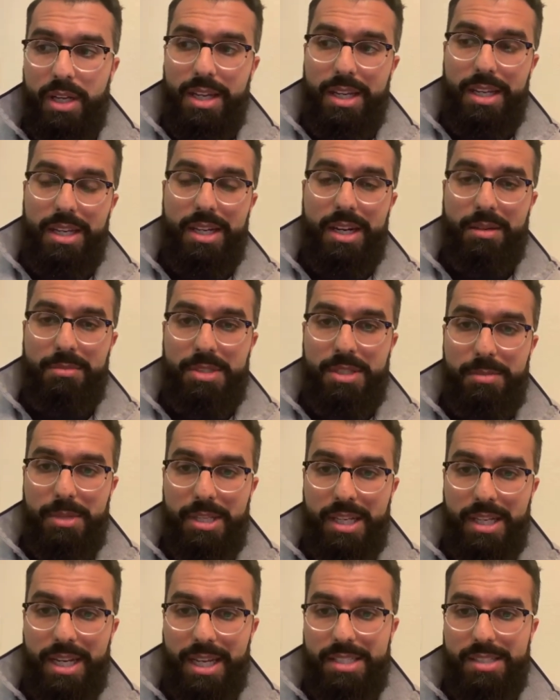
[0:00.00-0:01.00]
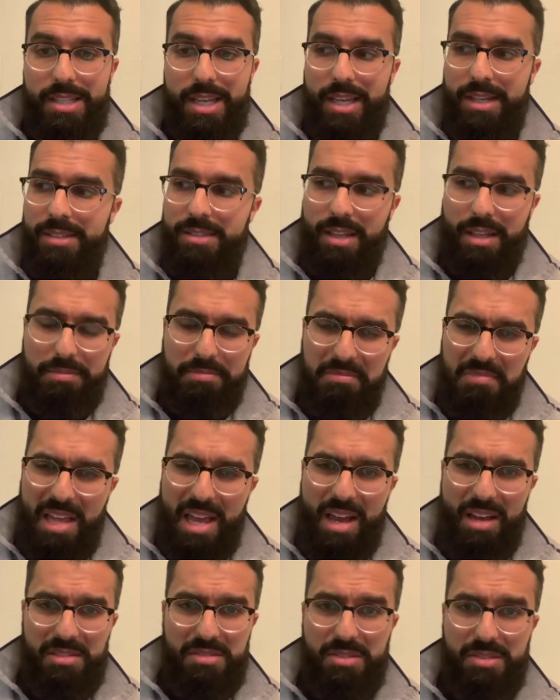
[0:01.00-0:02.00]
He comes to me the next day and he's like,
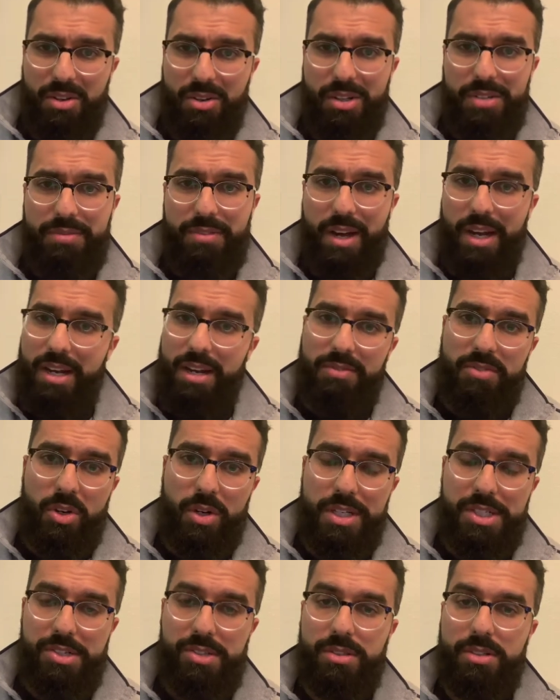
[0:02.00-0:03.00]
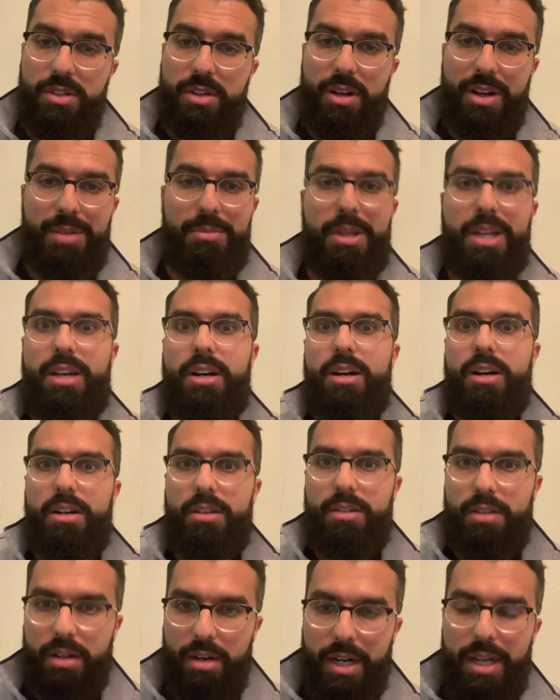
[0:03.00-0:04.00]
no, it's totally fine. I have no issues at all. I'm like,
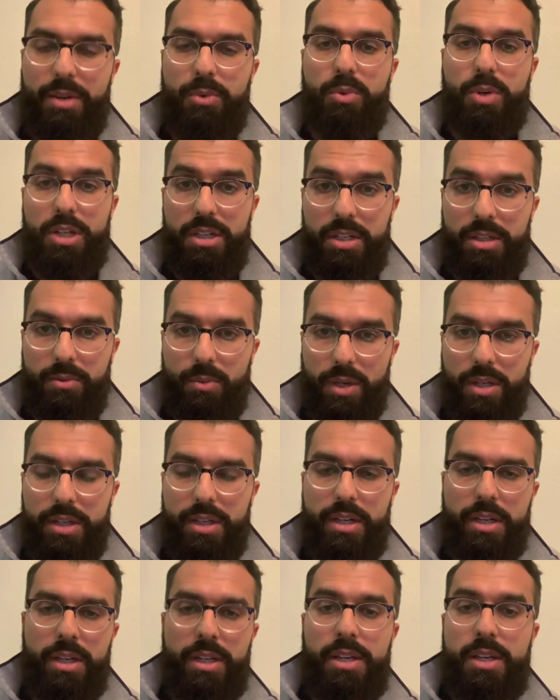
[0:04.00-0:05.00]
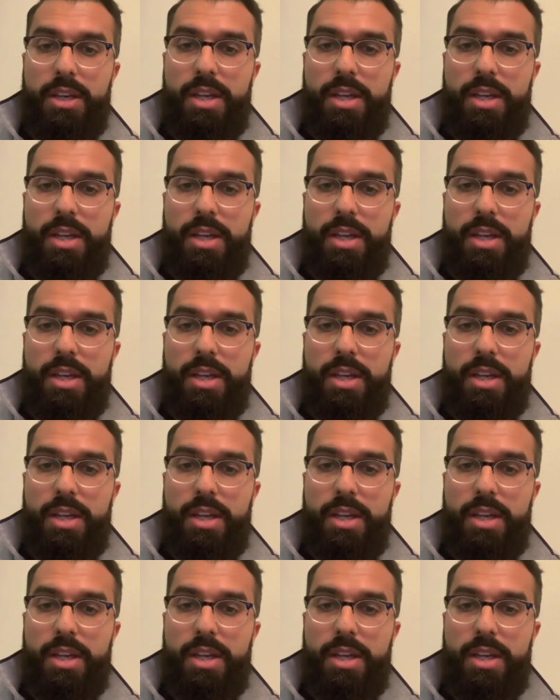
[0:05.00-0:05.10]
oh, all right, we're good, we're good.